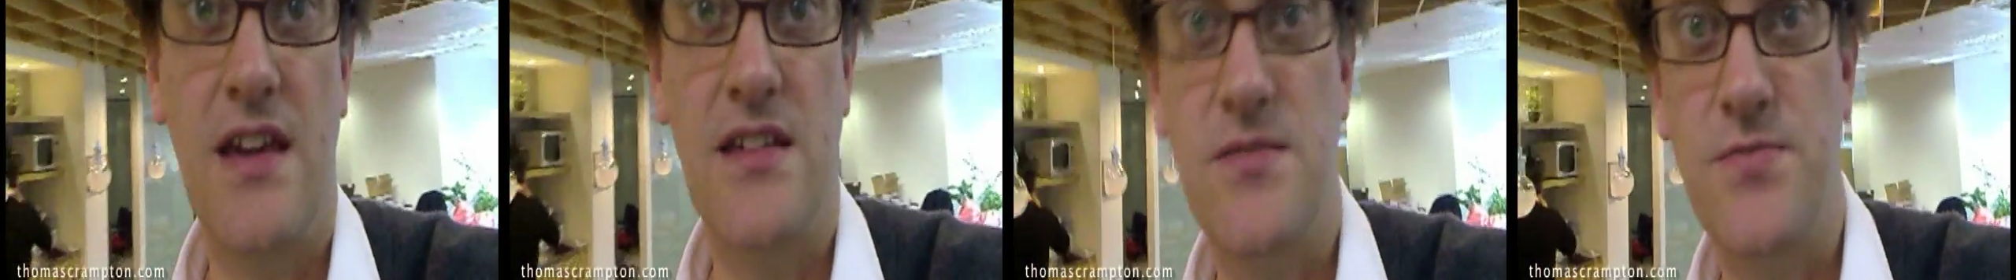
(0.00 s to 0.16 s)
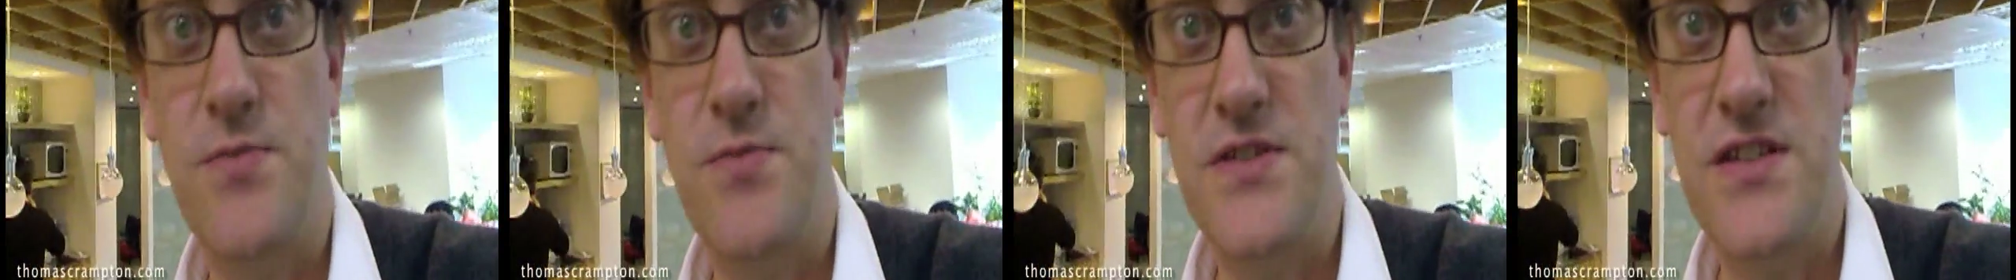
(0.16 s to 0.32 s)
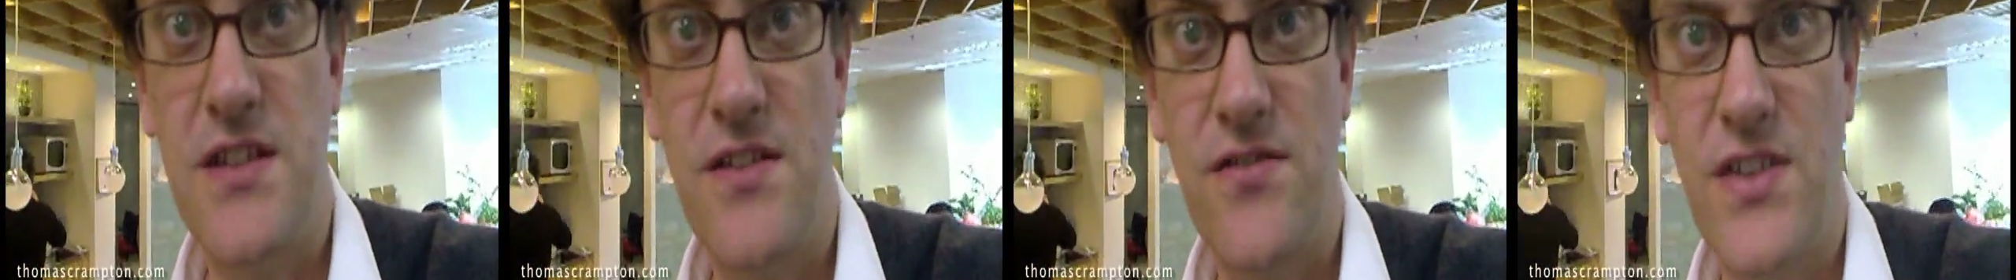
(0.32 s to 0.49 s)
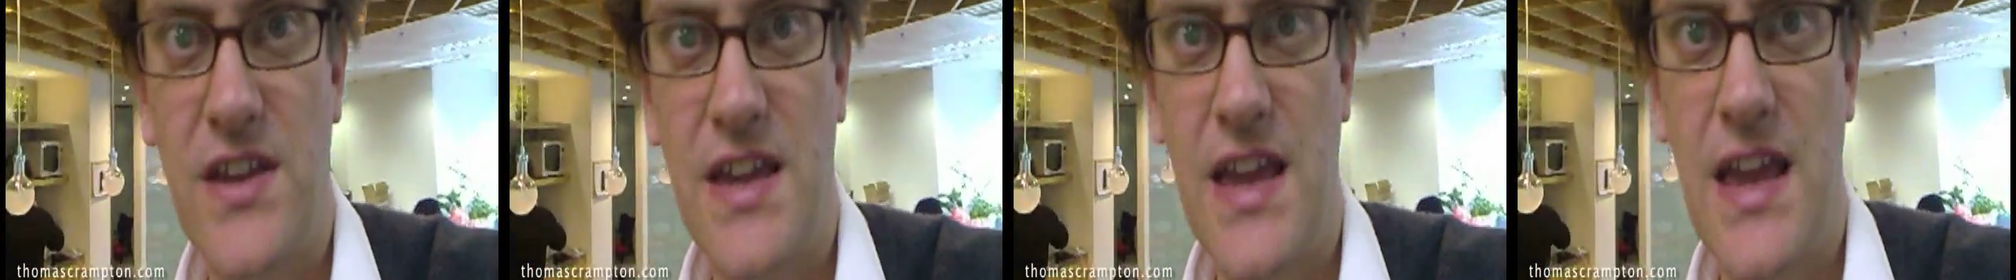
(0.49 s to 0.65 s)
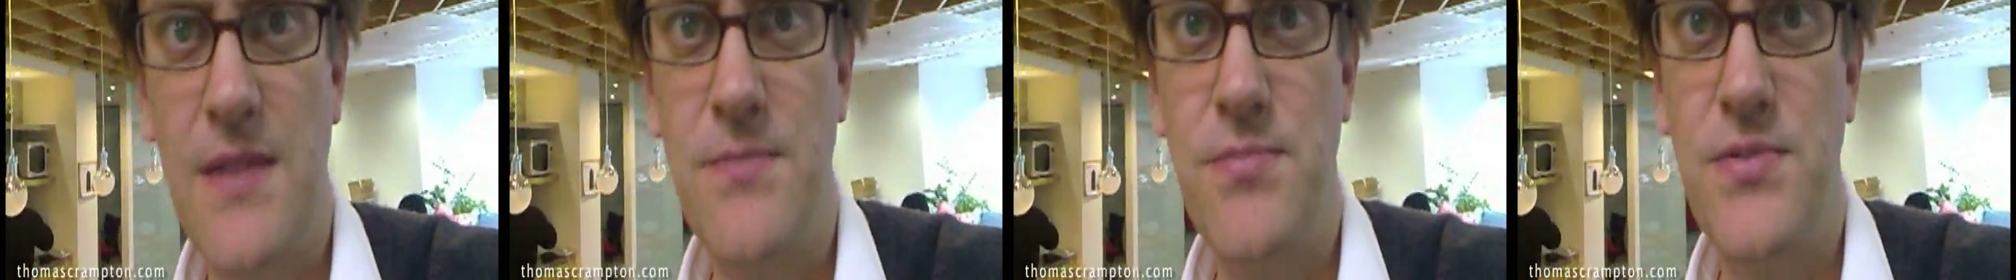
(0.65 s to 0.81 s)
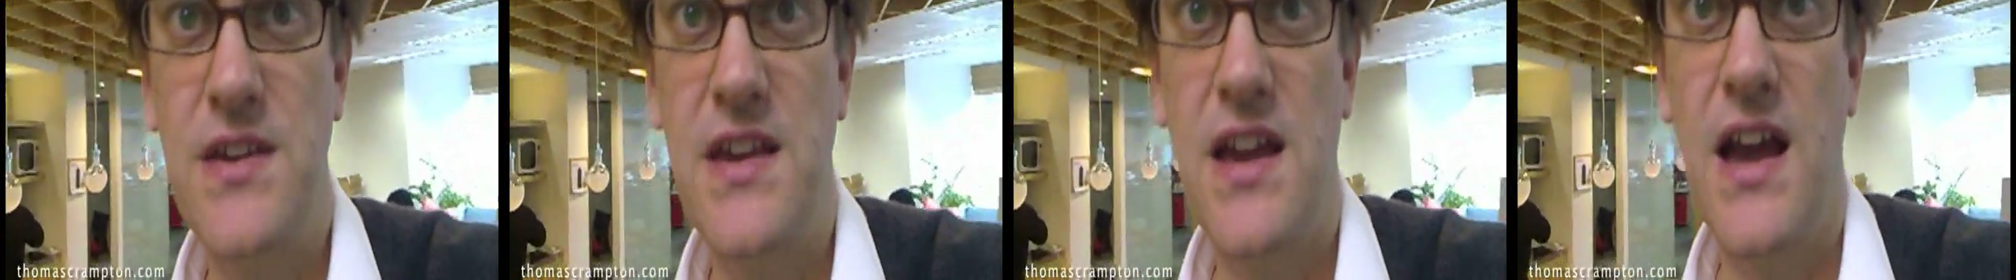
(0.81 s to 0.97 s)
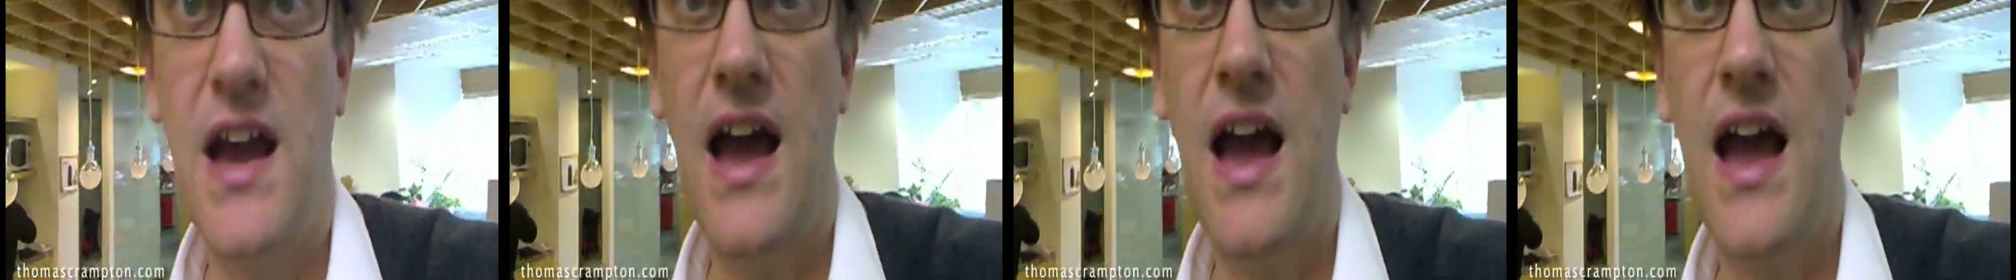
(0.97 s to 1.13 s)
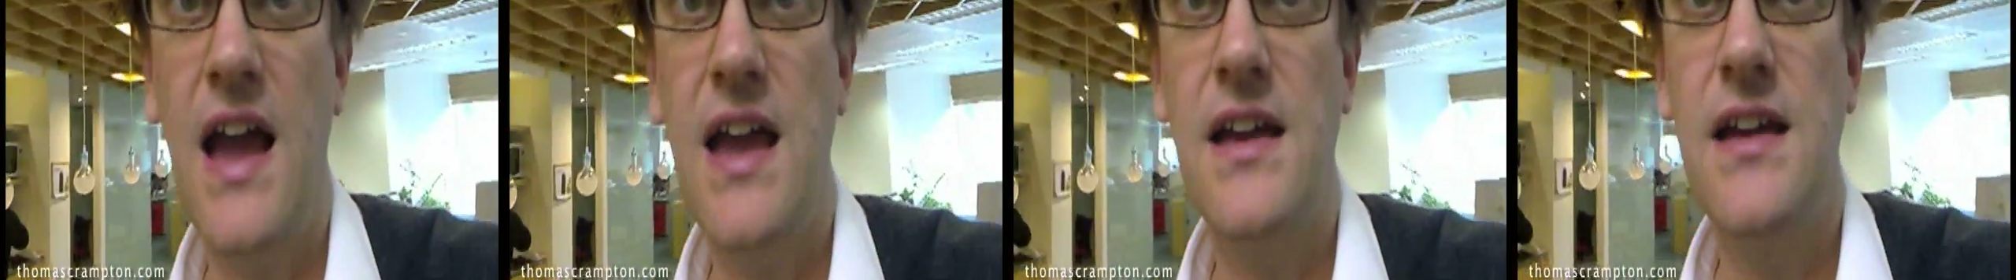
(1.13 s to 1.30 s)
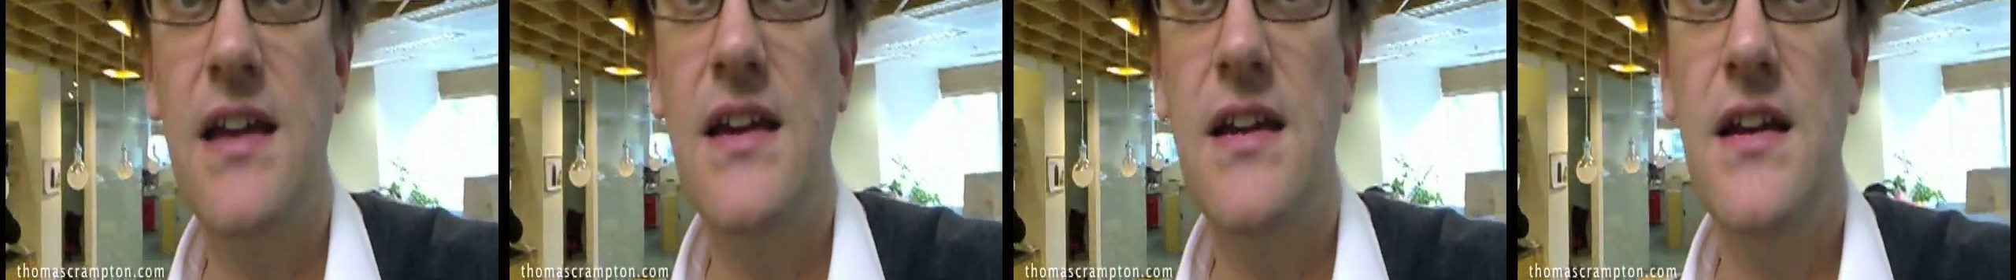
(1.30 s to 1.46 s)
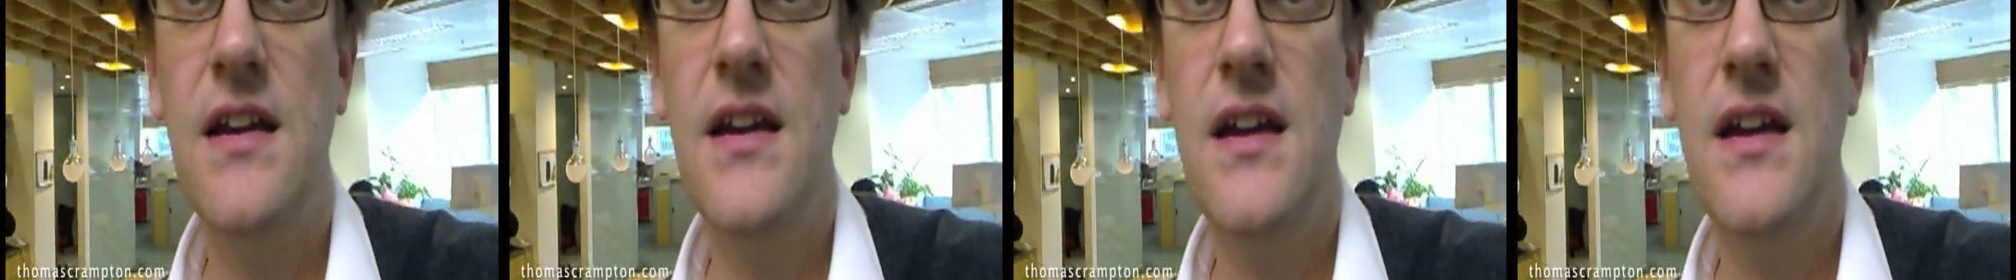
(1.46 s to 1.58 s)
a specific API.